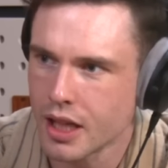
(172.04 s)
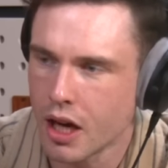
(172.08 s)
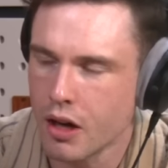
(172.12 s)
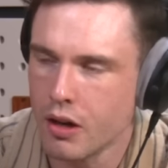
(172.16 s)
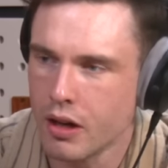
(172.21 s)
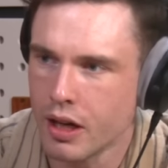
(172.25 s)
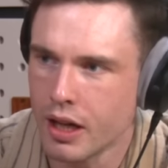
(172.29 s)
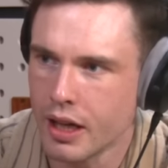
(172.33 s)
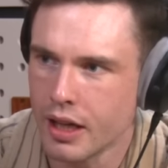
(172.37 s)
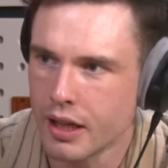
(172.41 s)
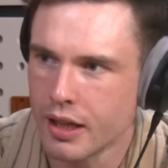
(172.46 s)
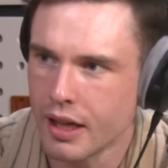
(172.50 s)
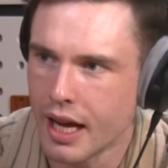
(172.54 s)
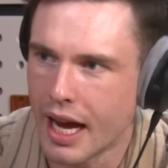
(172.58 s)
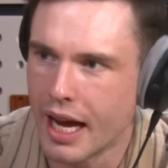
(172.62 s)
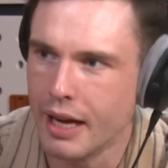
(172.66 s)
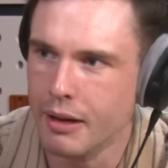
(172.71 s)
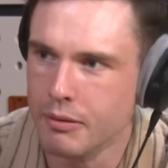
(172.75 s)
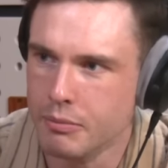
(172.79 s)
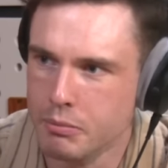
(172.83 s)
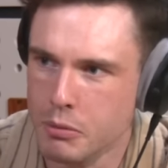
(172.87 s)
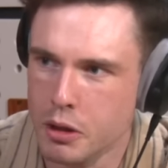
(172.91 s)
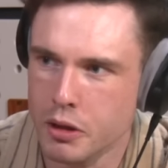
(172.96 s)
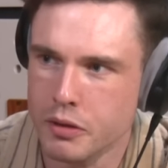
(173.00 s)
totally. Okay.
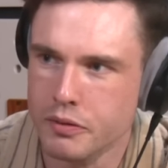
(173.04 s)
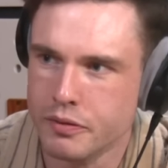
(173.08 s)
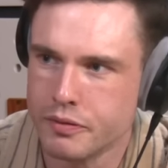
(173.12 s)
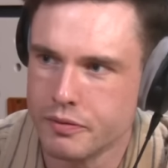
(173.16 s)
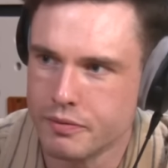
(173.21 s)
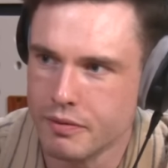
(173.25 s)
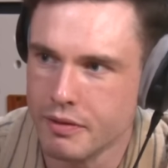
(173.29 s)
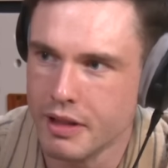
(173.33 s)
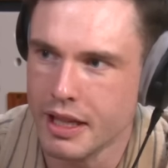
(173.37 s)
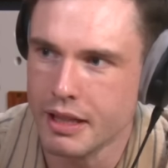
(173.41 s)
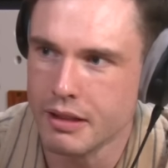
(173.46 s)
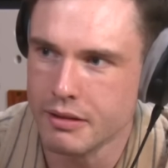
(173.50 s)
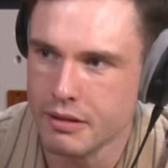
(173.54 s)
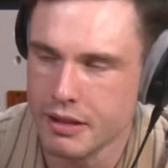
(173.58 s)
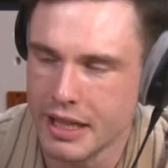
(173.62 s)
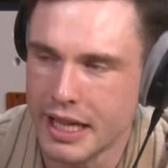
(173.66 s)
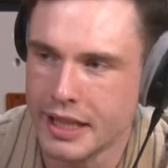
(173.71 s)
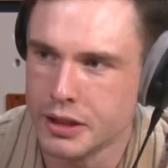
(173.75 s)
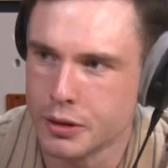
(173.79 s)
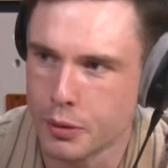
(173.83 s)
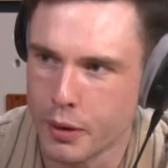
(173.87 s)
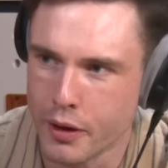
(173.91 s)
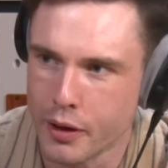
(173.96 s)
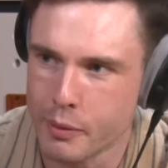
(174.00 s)
And move
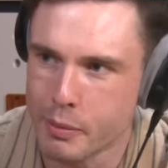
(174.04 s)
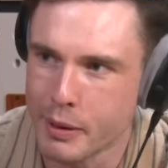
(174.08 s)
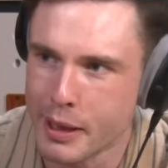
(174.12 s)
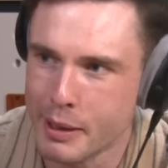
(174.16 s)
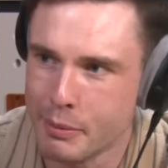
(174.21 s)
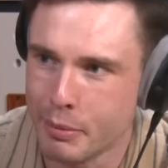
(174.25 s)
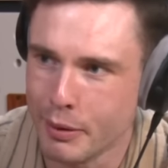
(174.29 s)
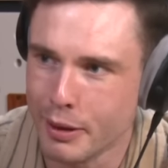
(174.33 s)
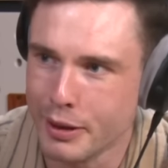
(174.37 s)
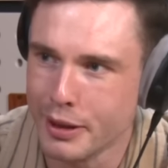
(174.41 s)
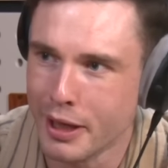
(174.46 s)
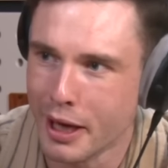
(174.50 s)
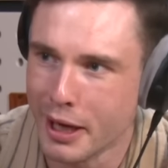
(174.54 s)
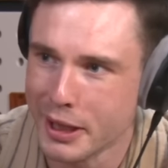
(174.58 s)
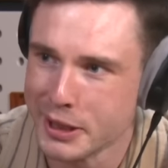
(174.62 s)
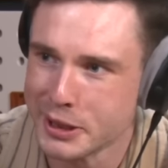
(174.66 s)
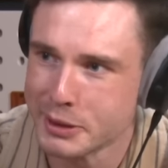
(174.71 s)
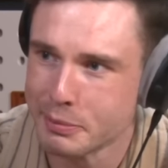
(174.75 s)
into other people at high